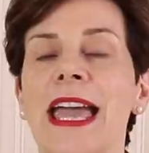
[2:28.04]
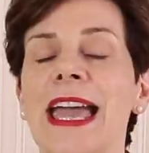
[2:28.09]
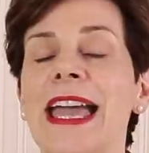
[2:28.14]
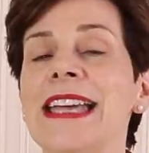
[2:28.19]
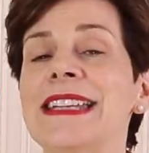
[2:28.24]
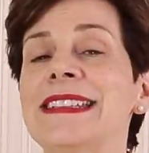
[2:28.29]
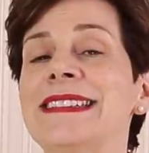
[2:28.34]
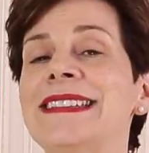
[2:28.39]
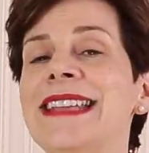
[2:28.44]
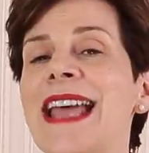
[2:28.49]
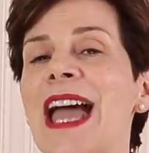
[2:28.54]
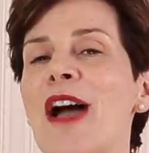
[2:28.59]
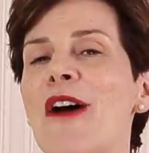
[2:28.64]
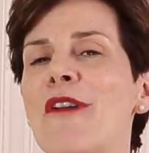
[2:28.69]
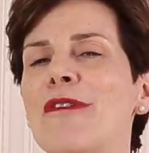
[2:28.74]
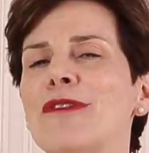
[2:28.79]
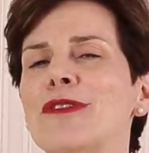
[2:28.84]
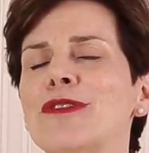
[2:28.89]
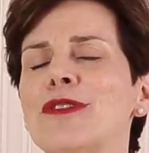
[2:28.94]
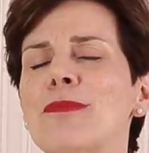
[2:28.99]
And now
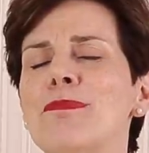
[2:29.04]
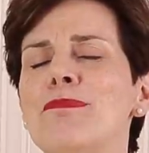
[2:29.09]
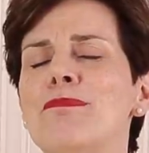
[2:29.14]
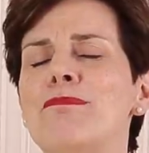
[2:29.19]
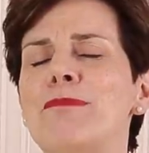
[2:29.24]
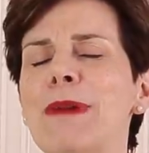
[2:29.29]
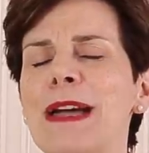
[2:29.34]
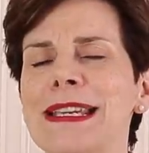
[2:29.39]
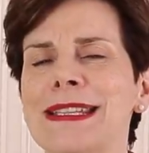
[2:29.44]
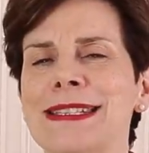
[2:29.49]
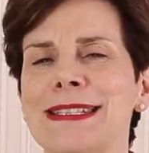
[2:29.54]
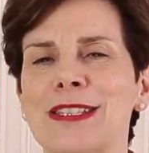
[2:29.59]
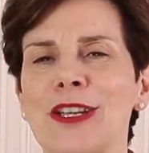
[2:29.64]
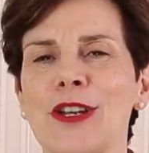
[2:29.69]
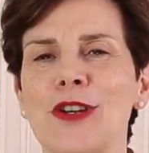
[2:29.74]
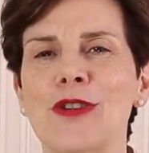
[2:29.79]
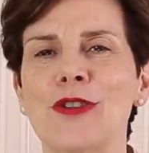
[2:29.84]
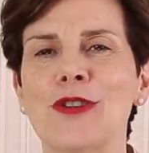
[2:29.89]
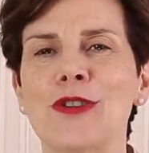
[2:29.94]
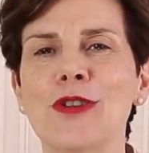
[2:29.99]
for the best
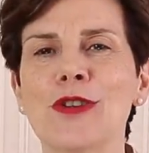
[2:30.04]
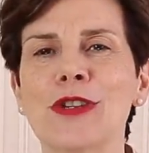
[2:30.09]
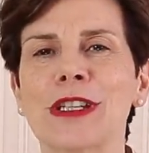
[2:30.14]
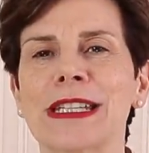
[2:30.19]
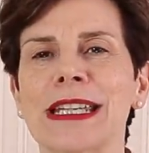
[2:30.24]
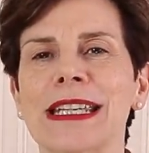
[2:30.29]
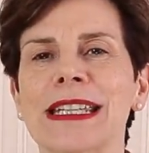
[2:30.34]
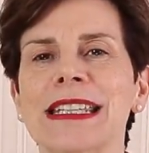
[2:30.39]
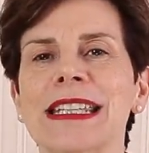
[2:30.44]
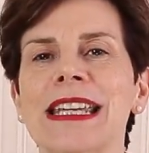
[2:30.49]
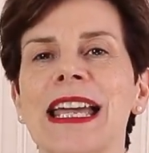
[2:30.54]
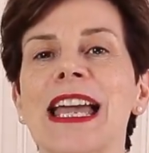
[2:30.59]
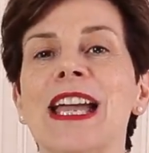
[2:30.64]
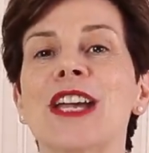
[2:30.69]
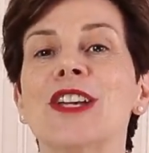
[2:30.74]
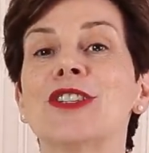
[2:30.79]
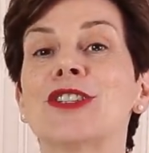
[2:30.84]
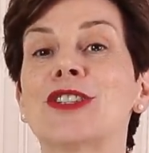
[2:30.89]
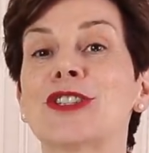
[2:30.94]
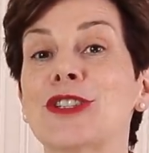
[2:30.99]
looking
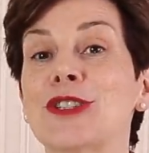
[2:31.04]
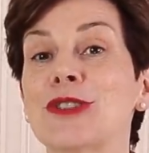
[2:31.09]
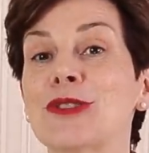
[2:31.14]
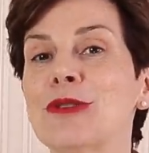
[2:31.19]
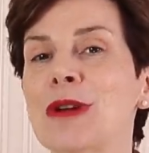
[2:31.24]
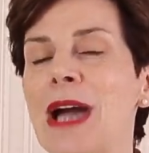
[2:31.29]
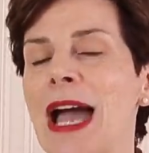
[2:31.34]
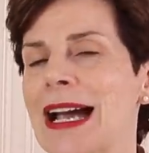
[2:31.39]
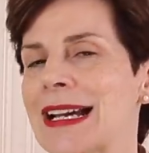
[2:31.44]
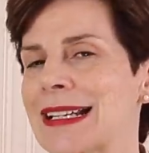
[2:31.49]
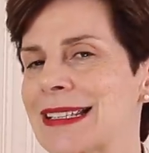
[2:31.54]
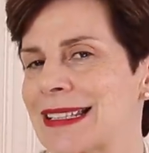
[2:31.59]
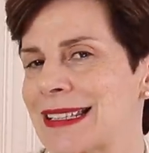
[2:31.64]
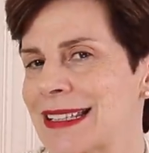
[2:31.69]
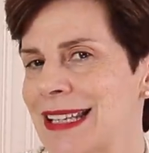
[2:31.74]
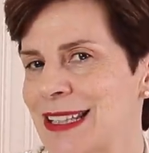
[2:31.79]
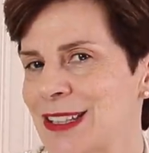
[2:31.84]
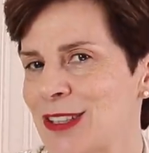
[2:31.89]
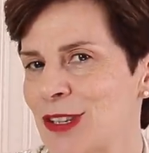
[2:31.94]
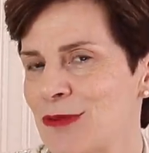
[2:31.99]
shoe
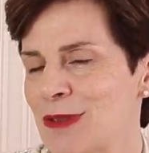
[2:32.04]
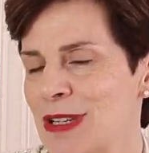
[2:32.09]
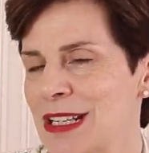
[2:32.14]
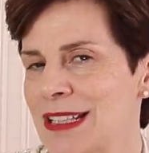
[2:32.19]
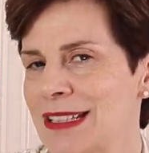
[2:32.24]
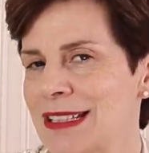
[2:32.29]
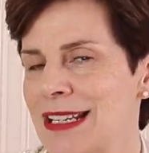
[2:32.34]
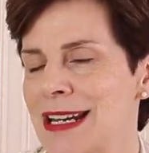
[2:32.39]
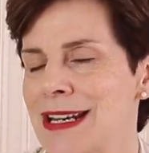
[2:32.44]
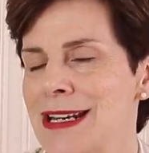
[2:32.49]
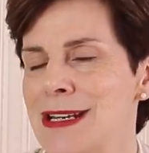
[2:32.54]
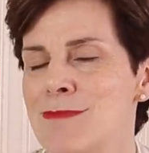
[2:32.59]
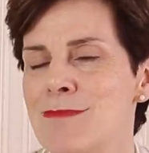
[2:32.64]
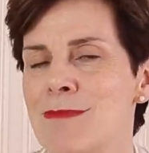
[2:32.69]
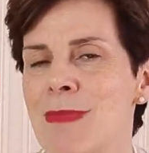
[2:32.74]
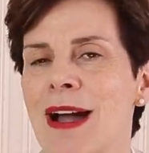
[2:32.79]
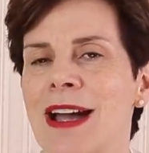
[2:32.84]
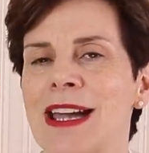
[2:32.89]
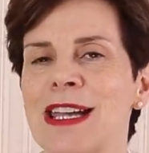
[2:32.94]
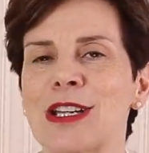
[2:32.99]
accessories in
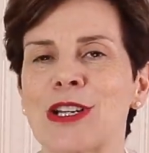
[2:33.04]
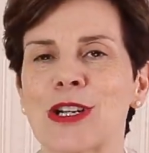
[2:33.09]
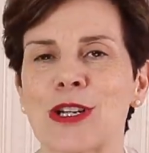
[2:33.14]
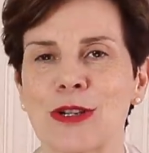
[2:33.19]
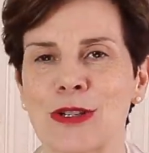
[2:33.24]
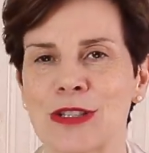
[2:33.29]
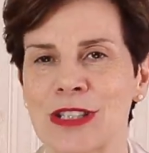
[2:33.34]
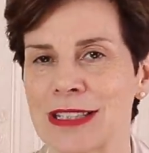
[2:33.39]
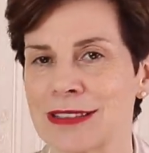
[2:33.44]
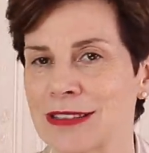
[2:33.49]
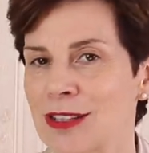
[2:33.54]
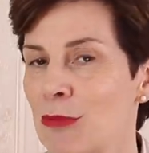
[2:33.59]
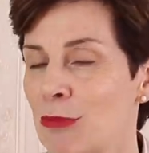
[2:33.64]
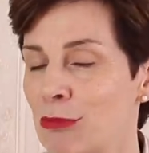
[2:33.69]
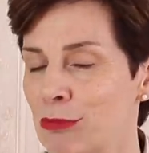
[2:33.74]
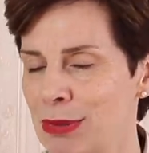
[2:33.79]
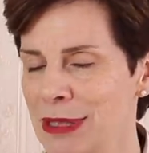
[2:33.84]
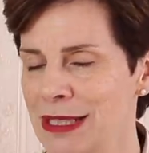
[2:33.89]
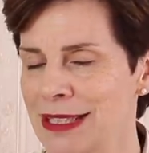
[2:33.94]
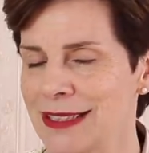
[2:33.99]
my closet.
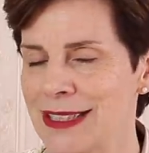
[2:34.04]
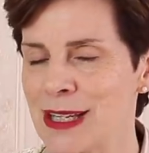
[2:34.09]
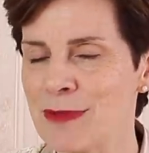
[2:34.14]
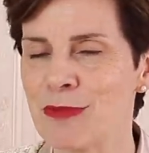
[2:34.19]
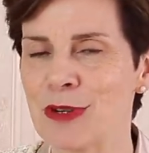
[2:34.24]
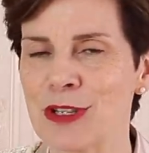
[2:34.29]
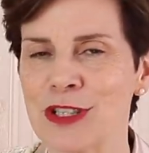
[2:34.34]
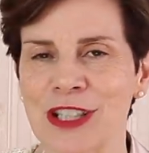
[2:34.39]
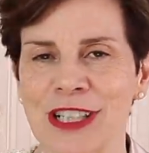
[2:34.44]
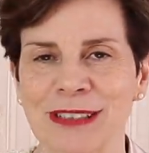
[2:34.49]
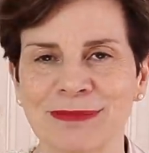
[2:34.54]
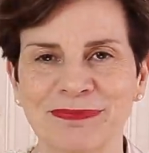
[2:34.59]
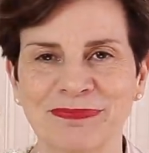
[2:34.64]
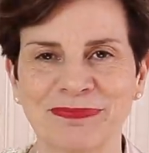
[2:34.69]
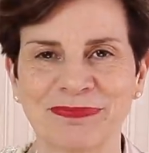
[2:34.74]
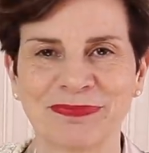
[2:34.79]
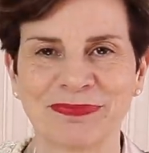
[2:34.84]
Please keep watching.